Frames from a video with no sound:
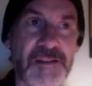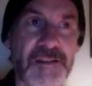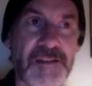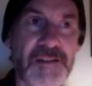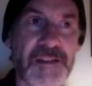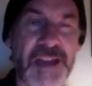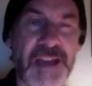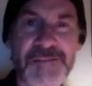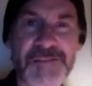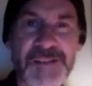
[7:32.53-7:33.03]

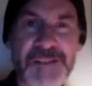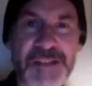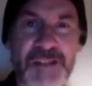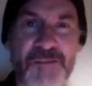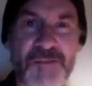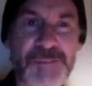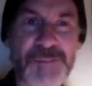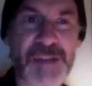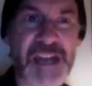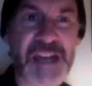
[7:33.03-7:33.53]
Half an
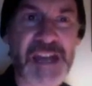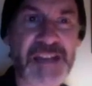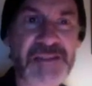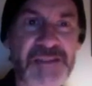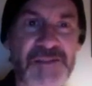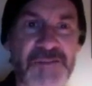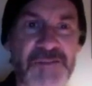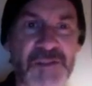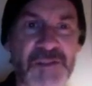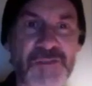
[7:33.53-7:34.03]
hour
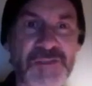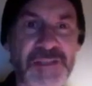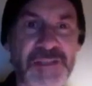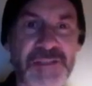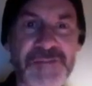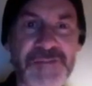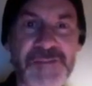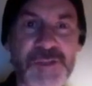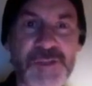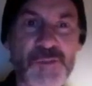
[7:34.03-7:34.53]
passed with only a
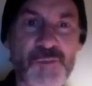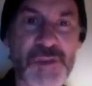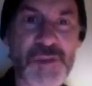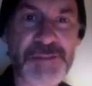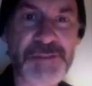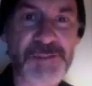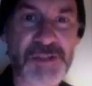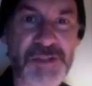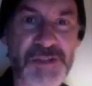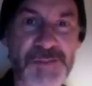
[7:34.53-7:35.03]
few
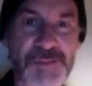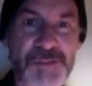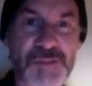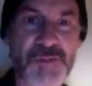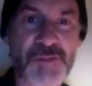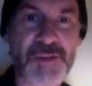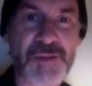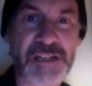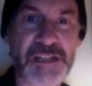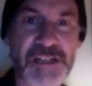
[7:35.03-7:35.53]
whispers
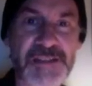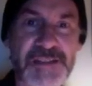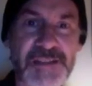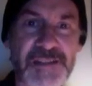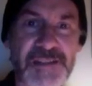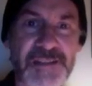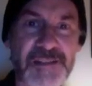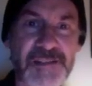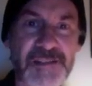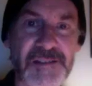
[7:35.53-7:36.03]
between us.
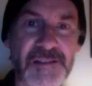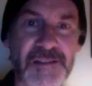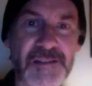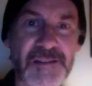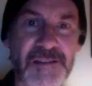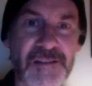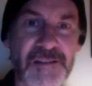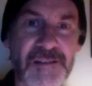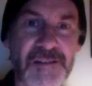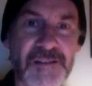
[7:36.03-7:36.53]

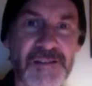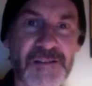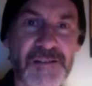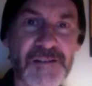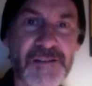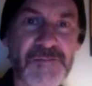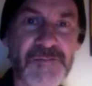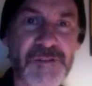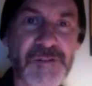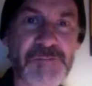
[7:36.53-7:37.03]

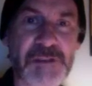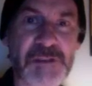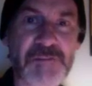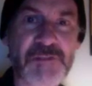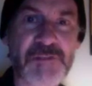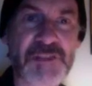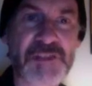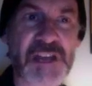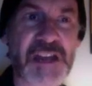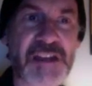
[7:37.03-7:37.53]
When we
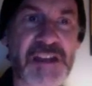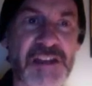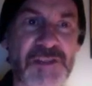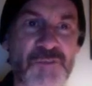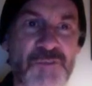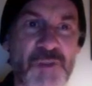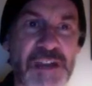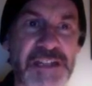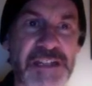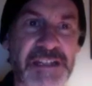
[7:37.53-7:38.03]
grew
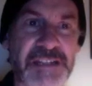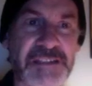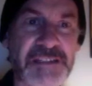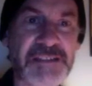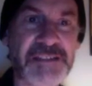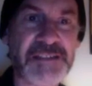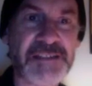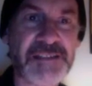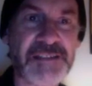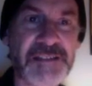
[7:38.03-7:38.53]
tired waiting,
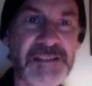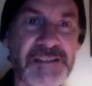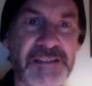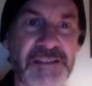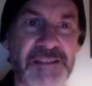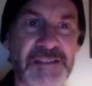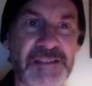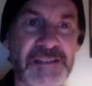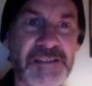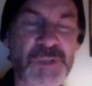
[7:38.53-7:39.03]

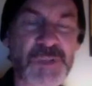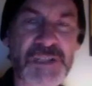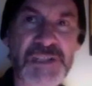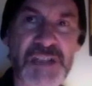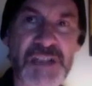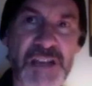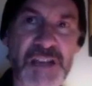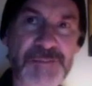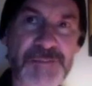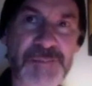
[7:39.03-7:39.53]

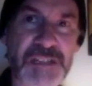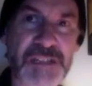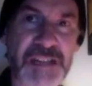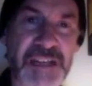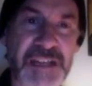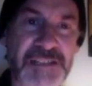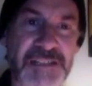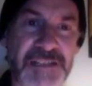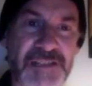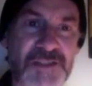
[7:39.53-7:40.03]
McDunn
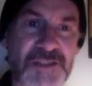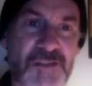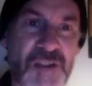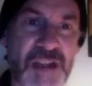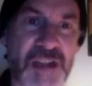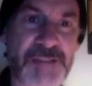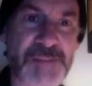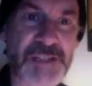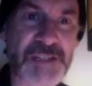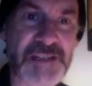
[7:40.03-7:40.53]
began
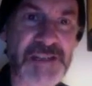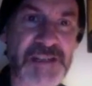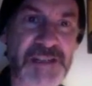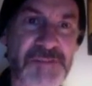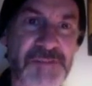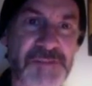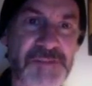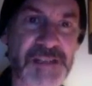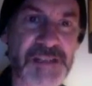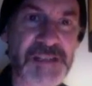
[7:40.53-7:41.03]
describing
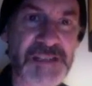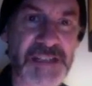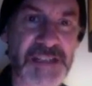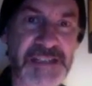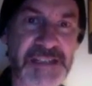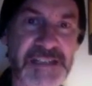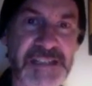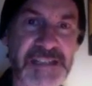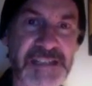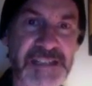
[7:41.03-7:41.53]
some of his
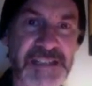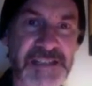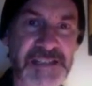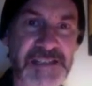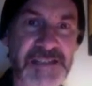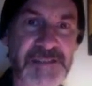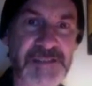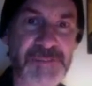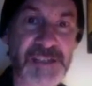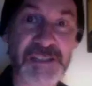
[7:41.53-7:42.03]

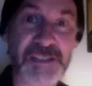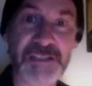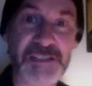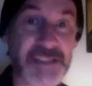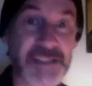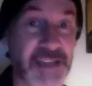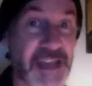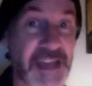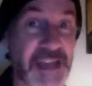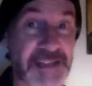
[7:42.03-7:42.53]
ideas to me.
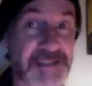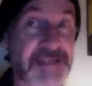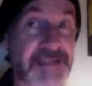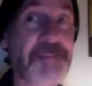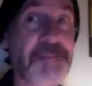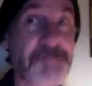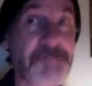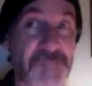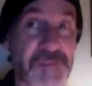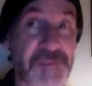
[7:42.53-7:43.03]
He had
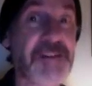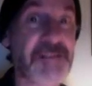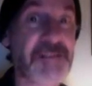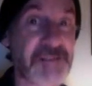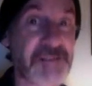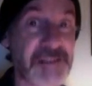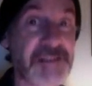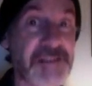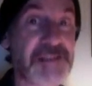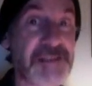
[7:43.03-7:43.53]
some
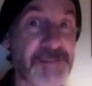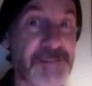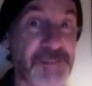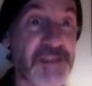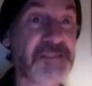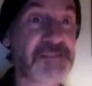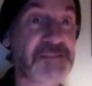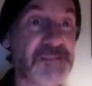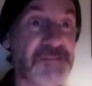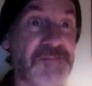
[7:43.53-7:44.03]
theories
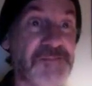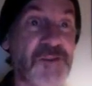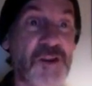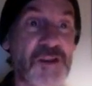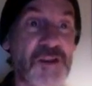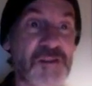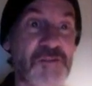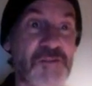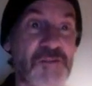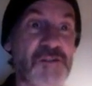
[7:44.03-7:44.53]
about the
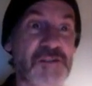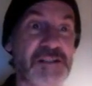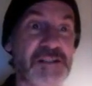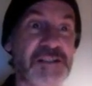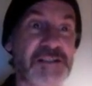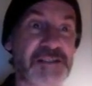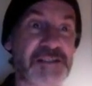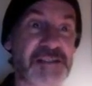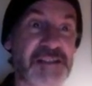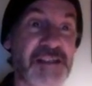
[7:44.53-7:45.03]
foghorn
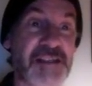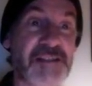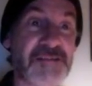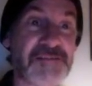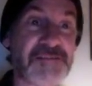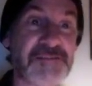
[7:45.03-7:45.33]
itself.